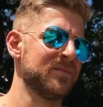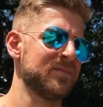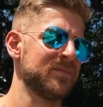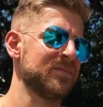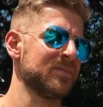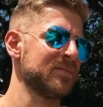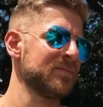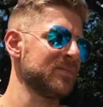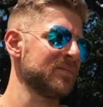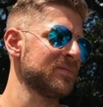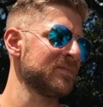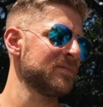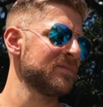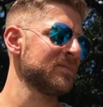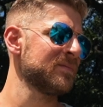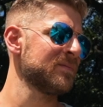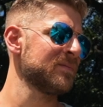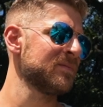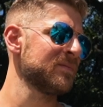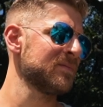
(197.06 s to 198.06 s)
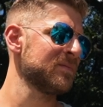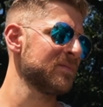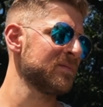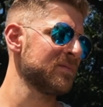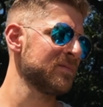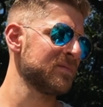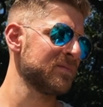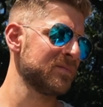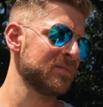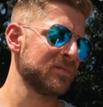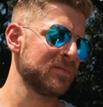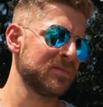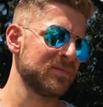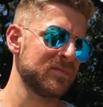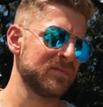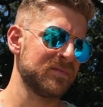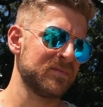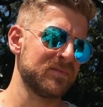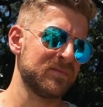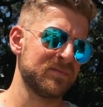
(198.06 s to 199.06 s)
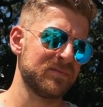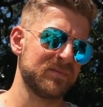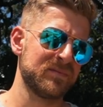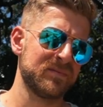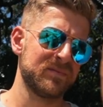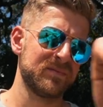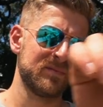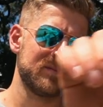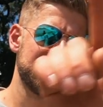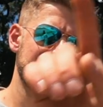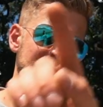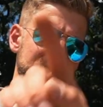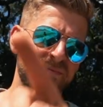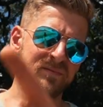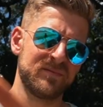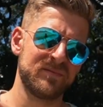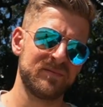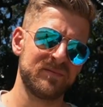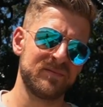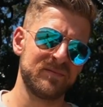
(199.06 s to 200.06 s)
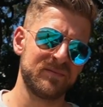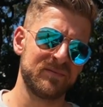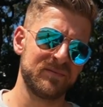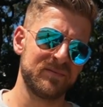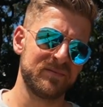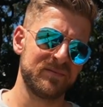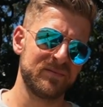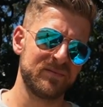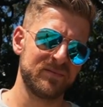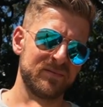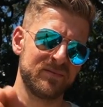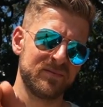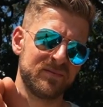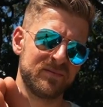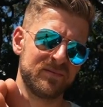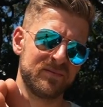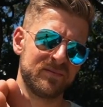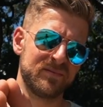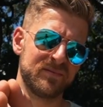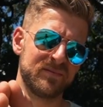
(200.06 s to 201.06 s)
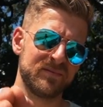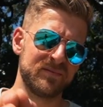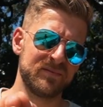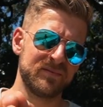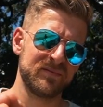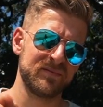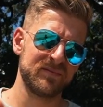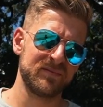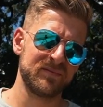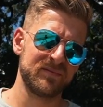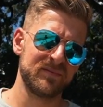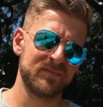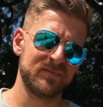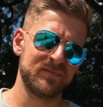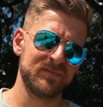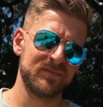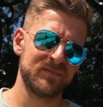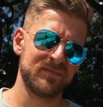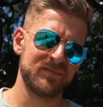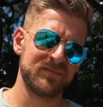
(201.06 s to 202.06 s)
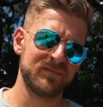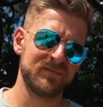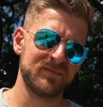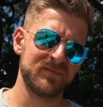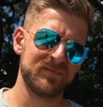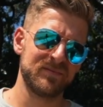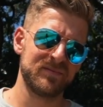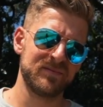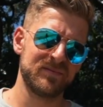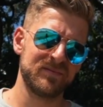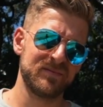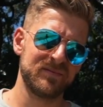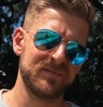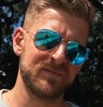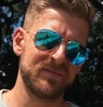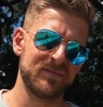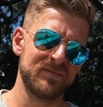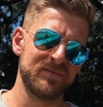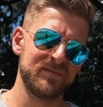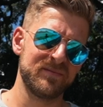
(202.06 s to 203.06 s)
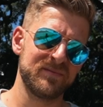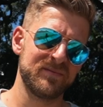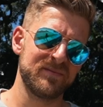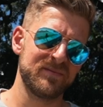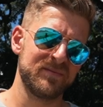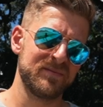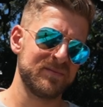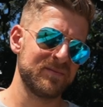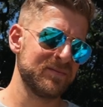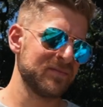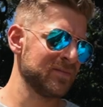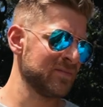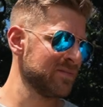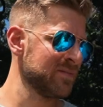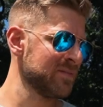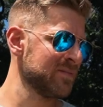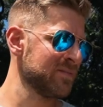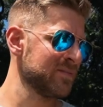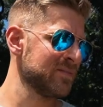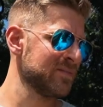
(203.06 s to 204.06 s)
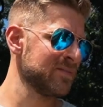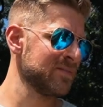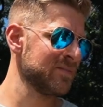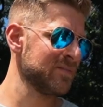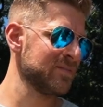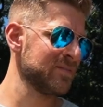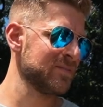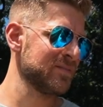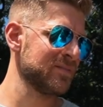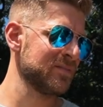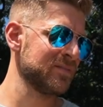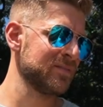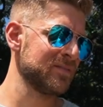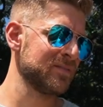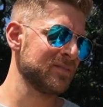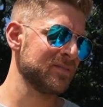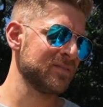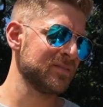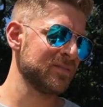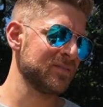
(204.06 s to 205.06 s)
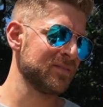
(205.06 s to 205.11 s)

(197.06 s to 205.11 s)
(silent)